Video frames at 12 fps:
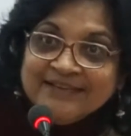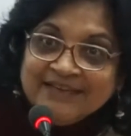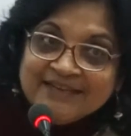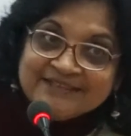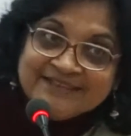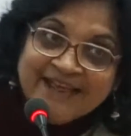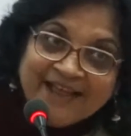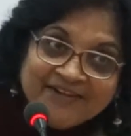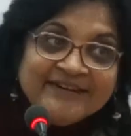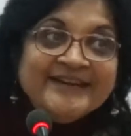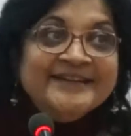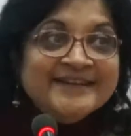is
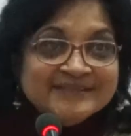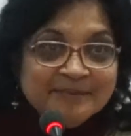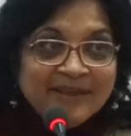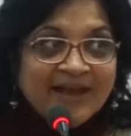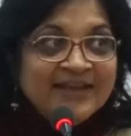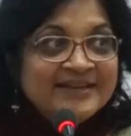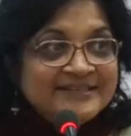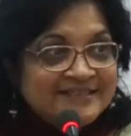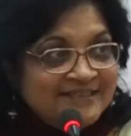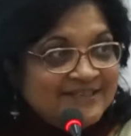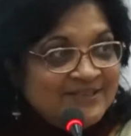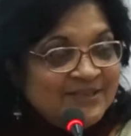inherently there's a bias in
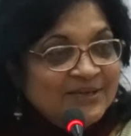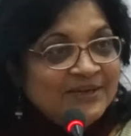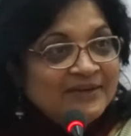it,